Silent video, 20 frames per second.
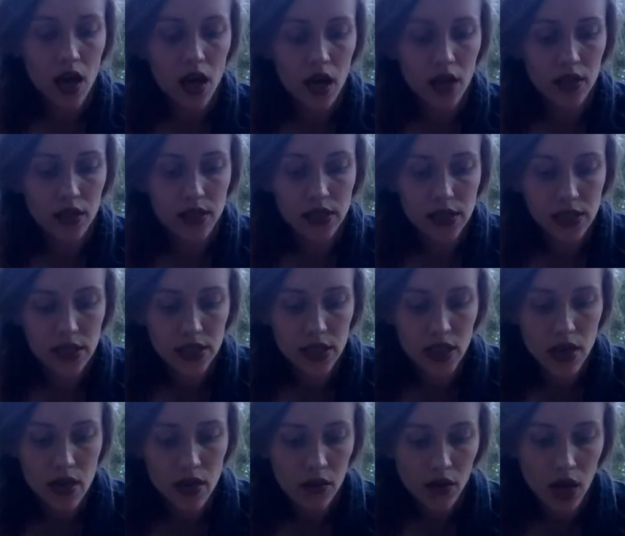Let's
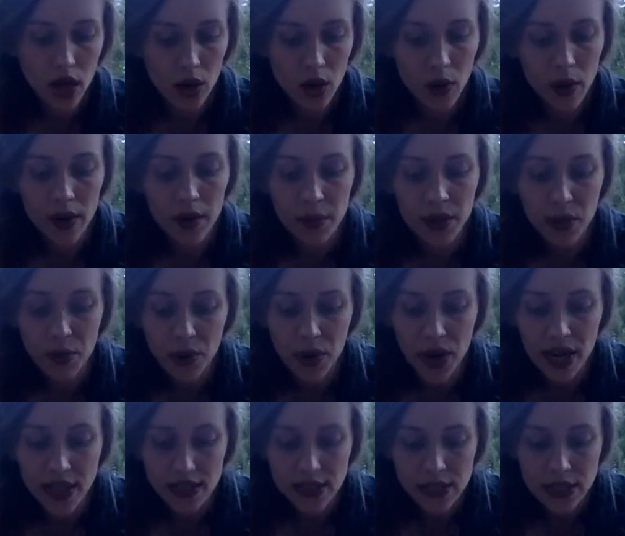see, I've got quite a bit of
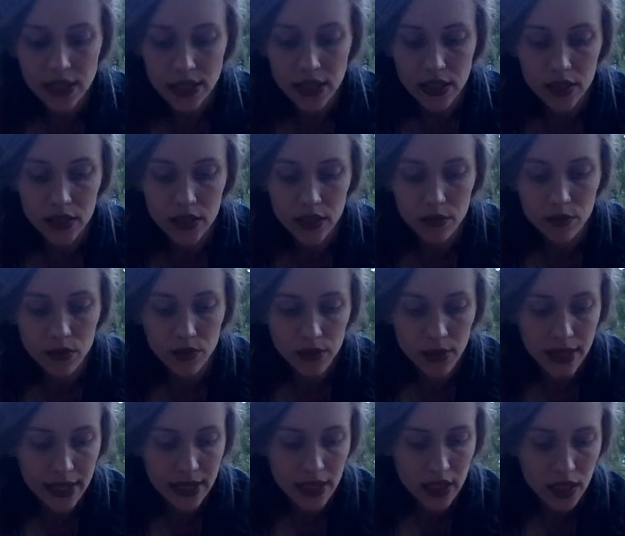practice in
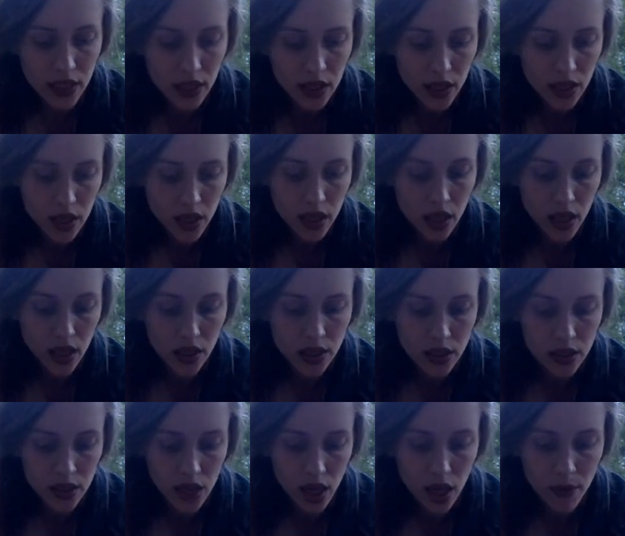breaking things
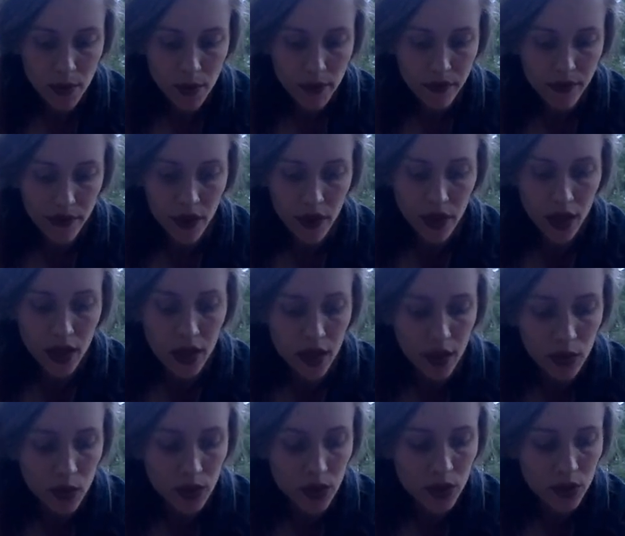up. I feel like
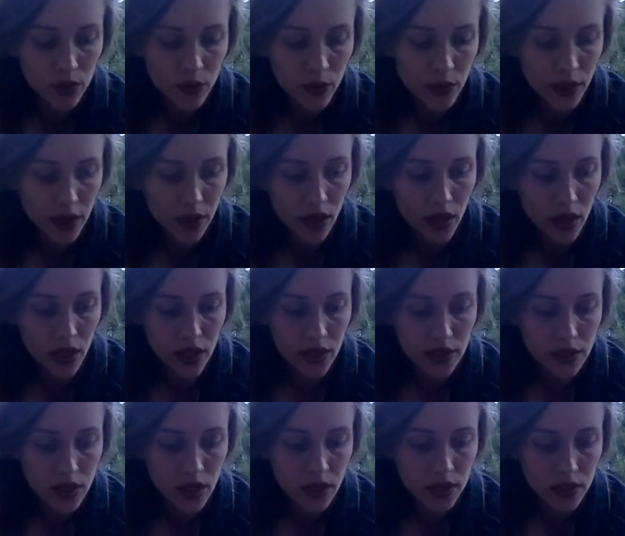anyone with a
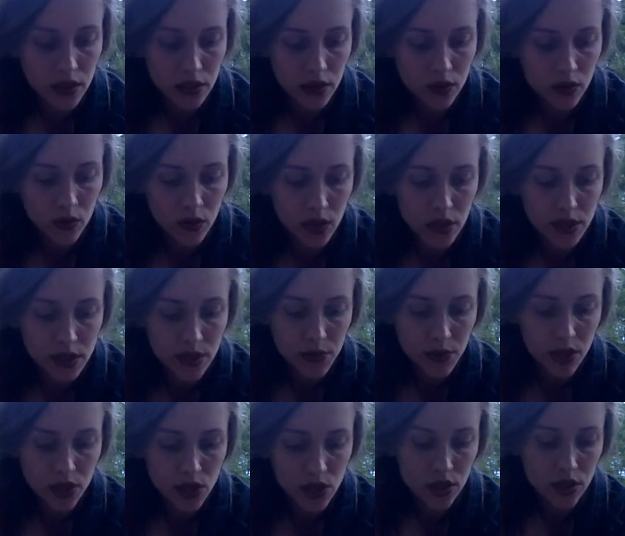toddler or
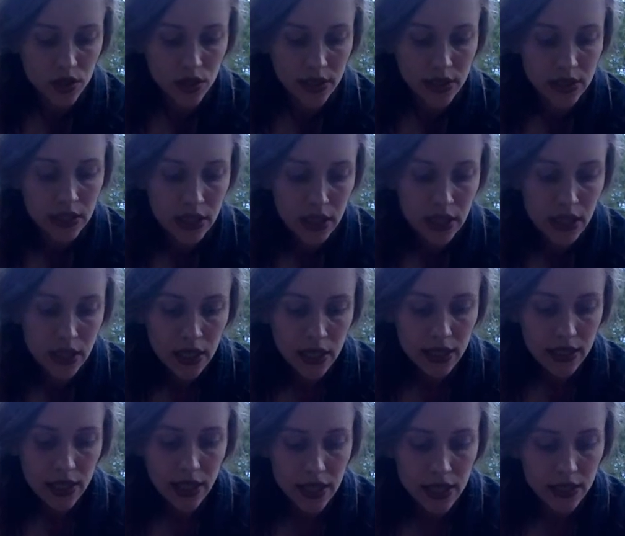small children
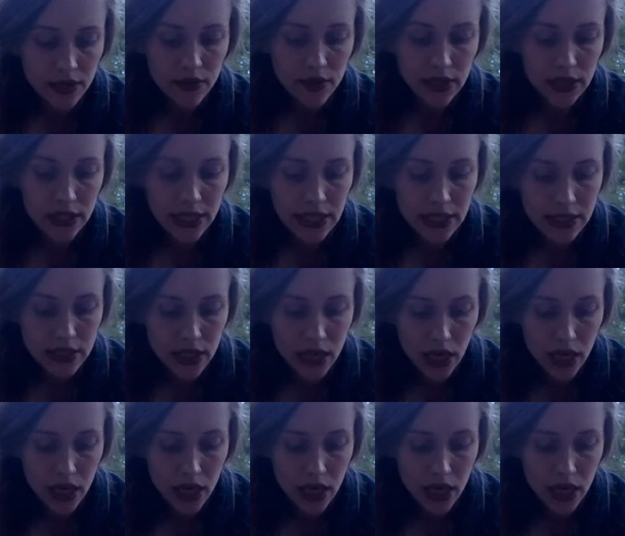can relate.